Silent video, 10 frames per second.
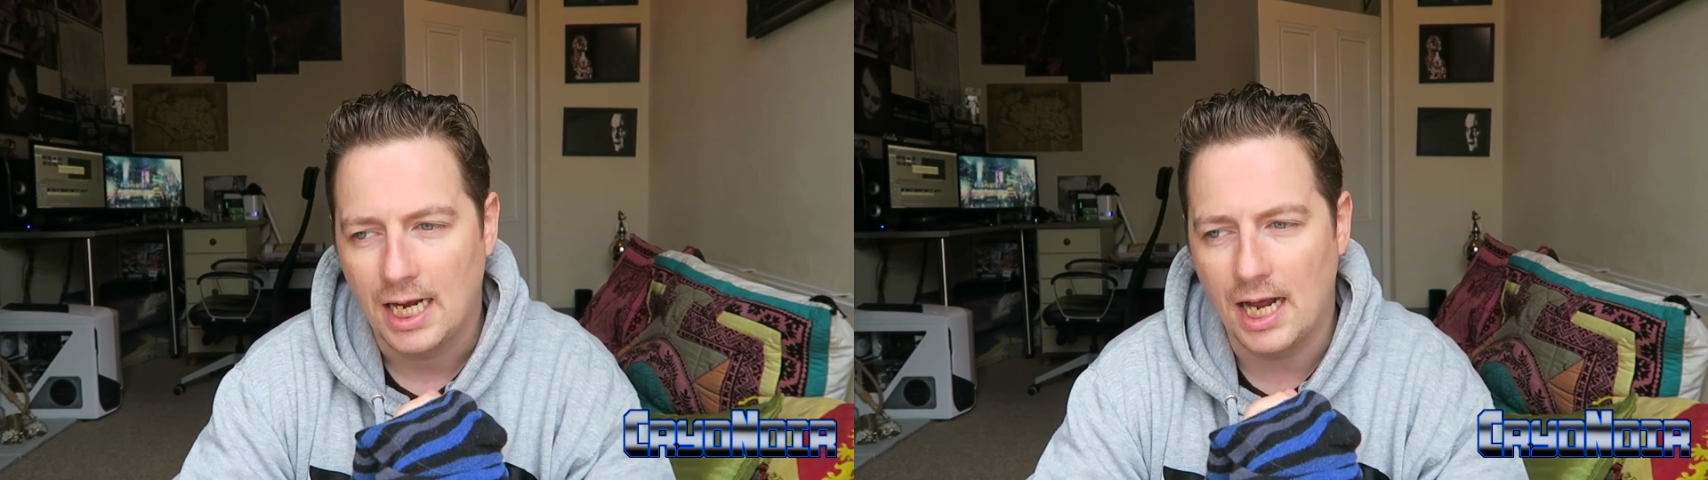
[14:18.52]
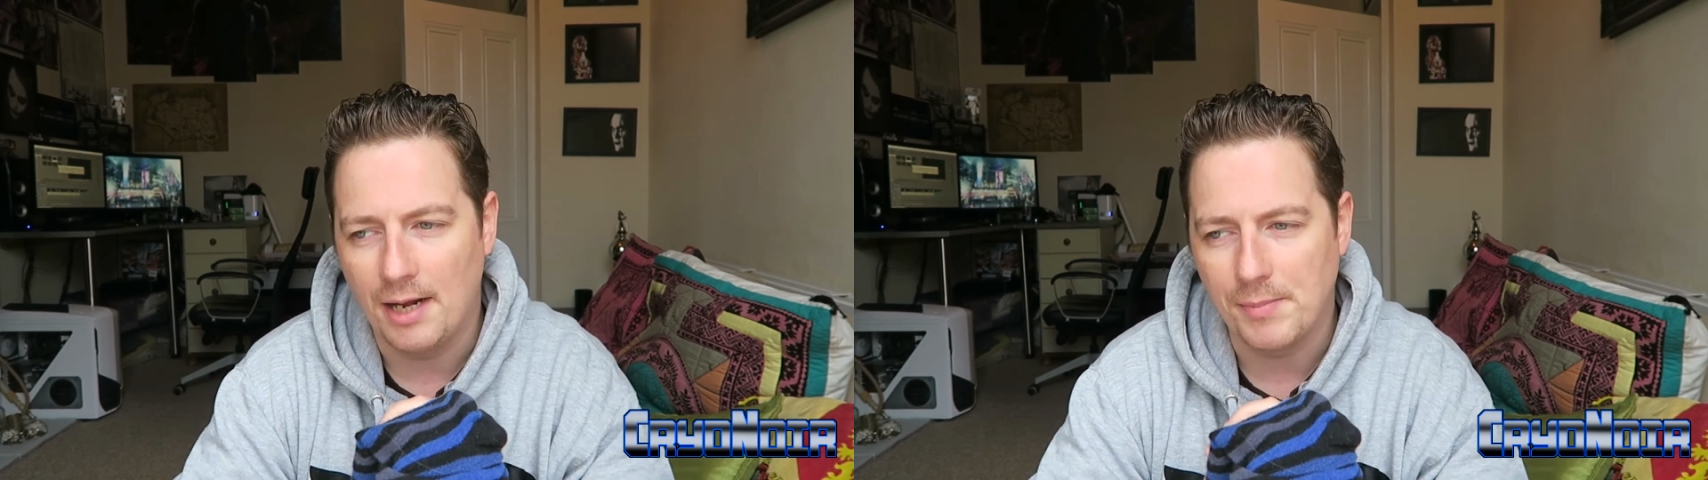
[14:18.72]

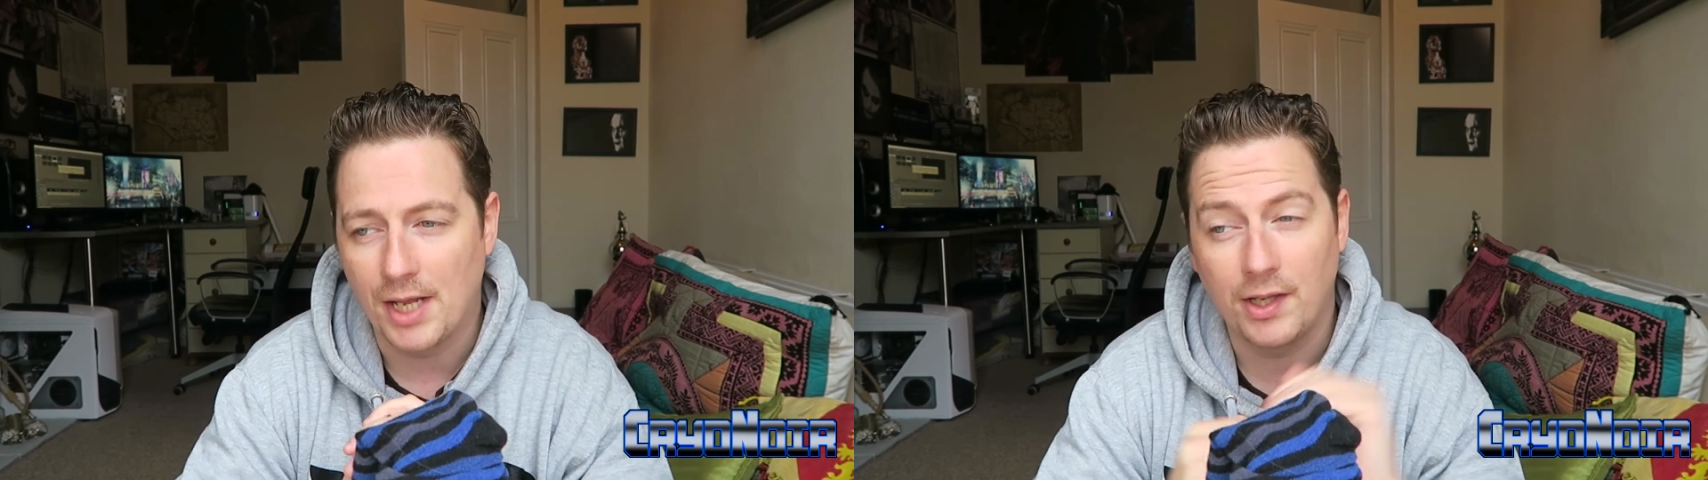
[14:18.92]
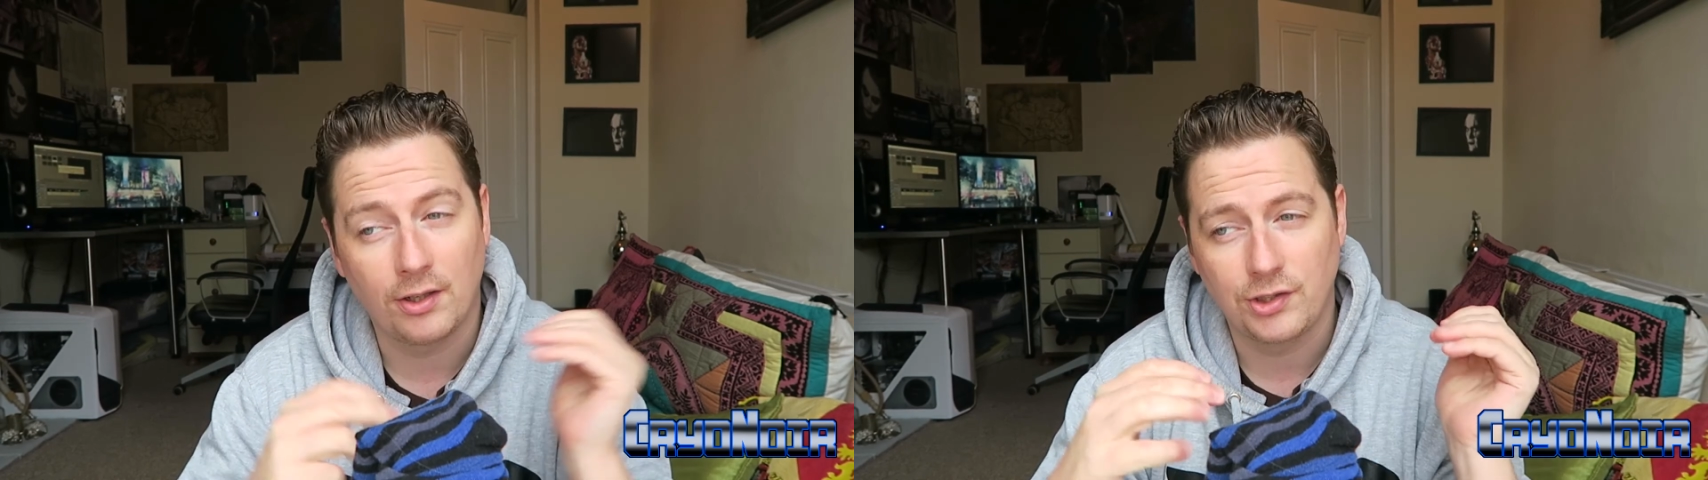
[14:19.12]

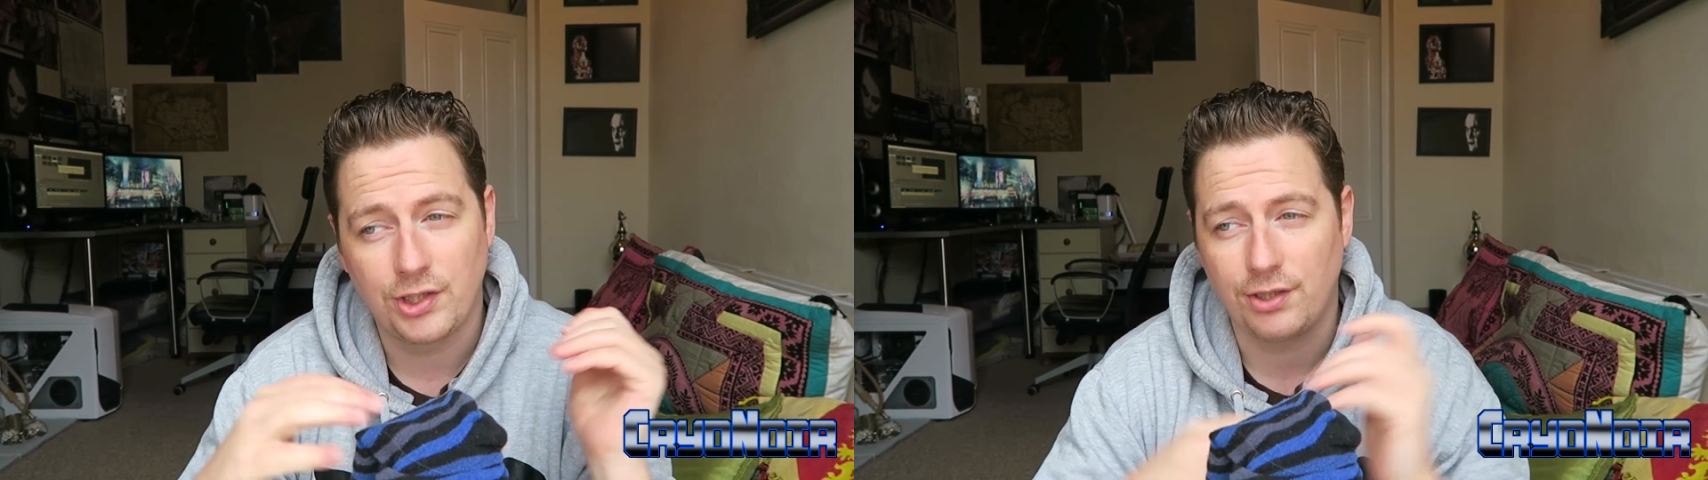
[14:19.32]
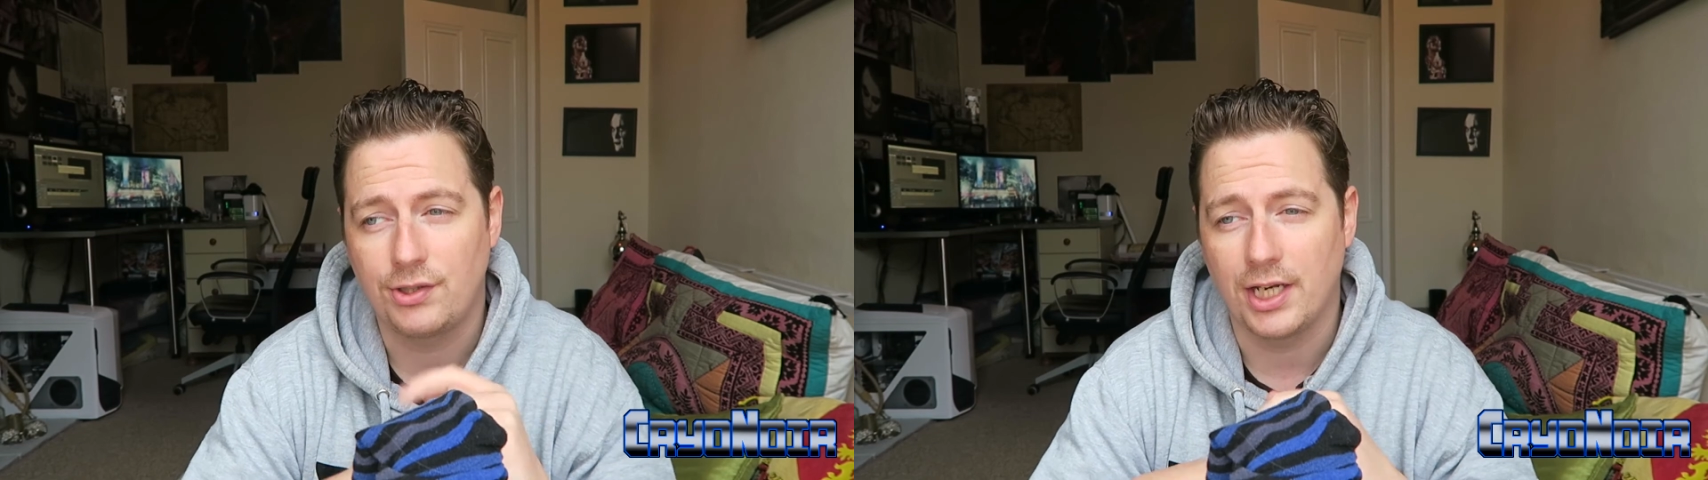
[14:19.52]
And then on
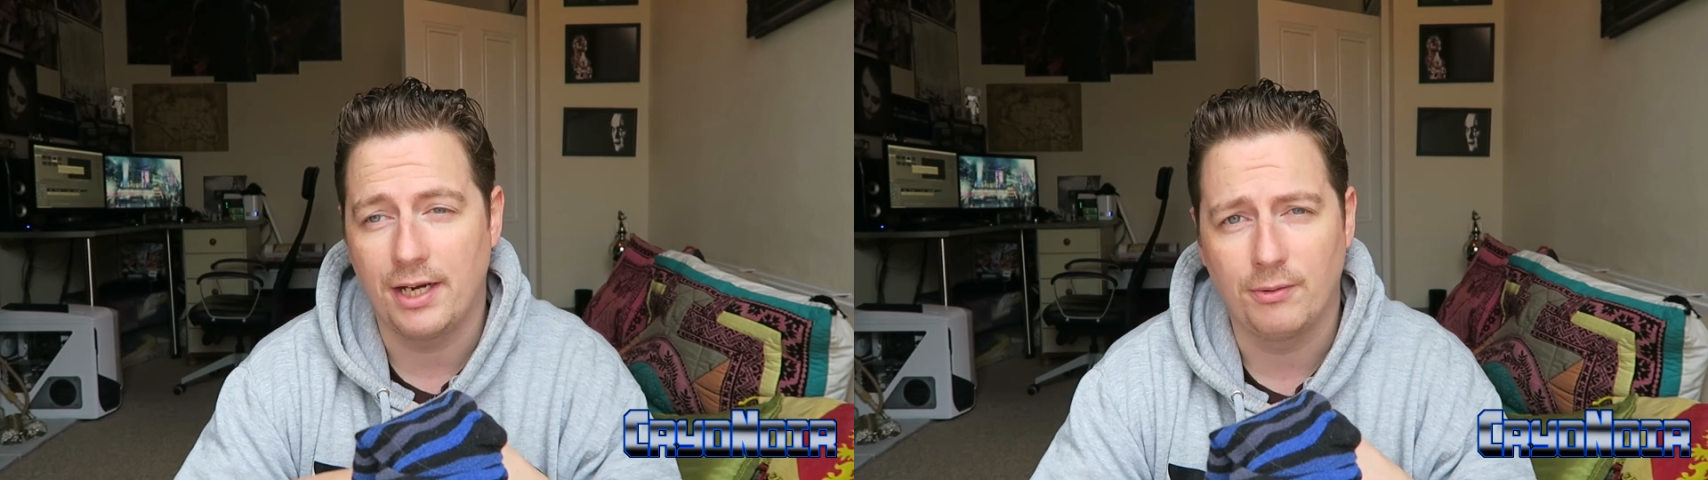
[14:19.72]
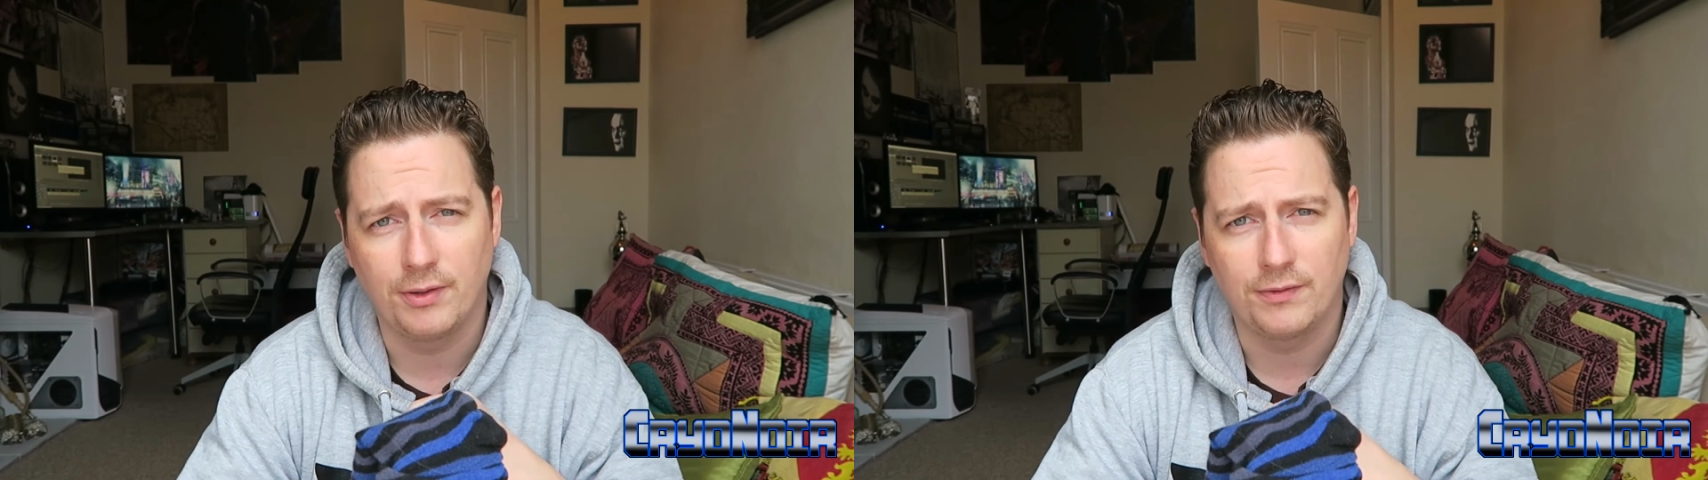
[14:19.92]

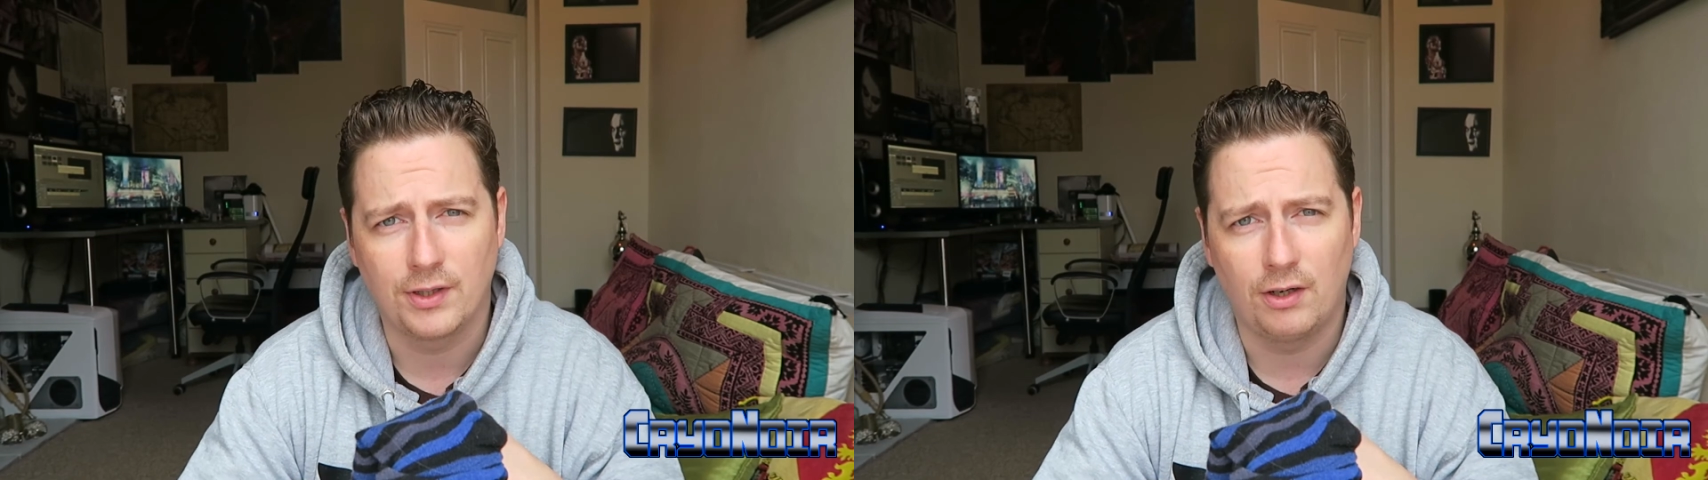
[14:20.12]
Tuesday we've